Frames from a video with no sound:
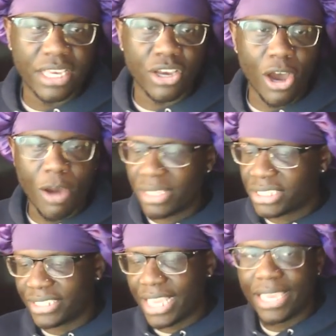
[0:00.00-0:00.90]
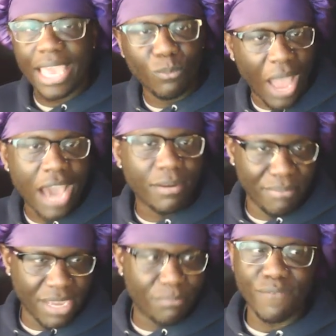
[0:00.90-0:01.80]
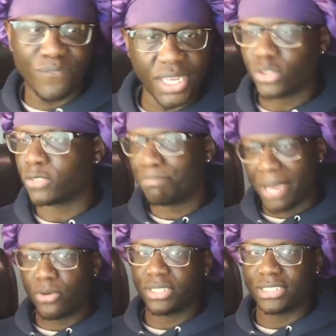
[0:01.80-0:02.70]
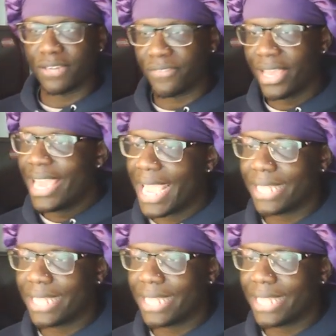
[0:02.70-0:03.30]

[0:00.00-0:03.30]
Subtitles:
me comments saying how to make my videos better and stuff,